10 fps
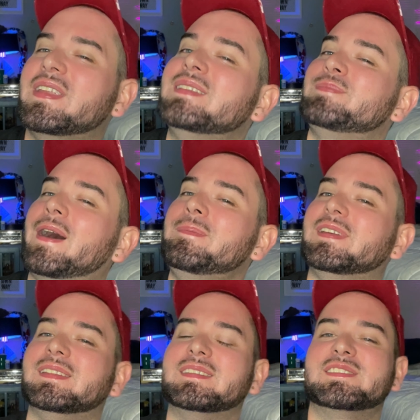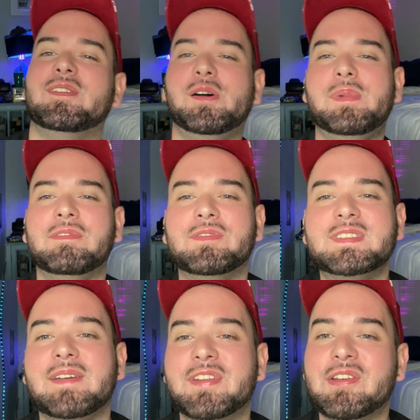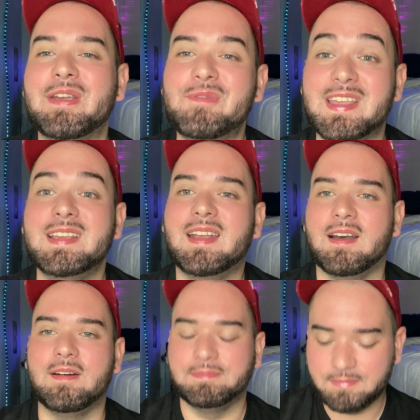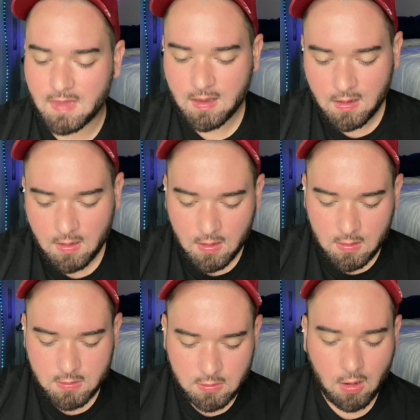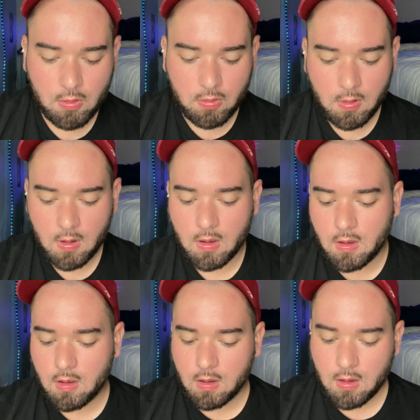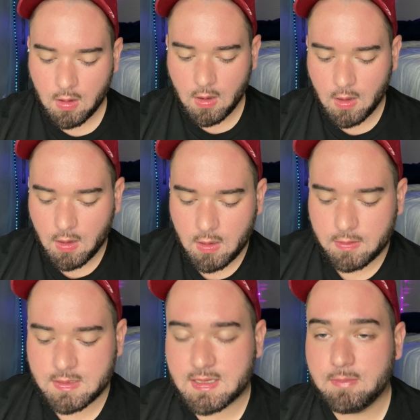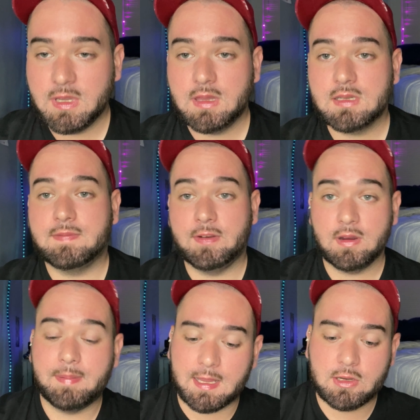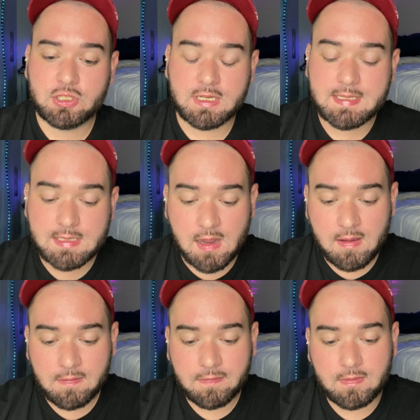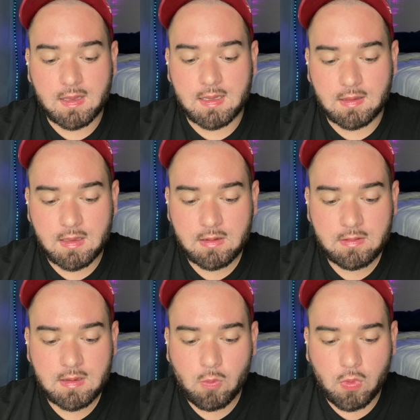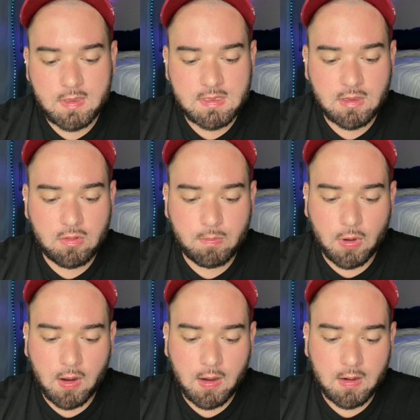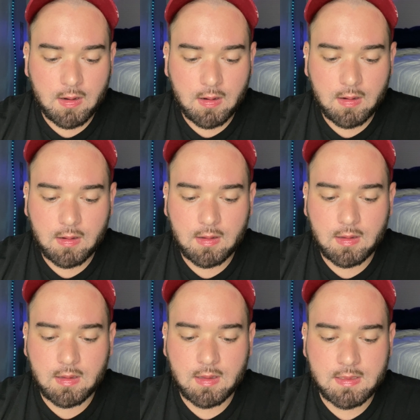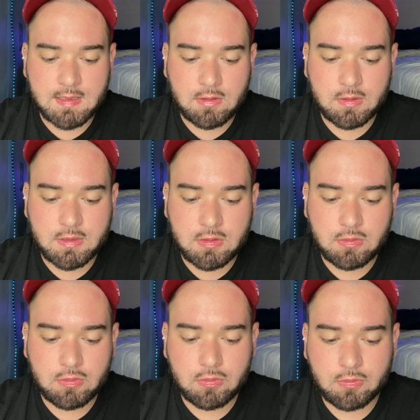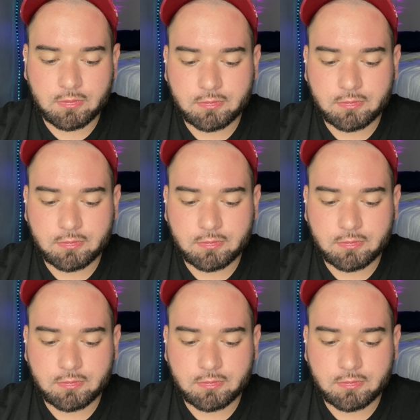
it's popping. So I hope everyone's having a great week. Um, so they sent me this Verb Energy stuff. It literally one single bar is equal to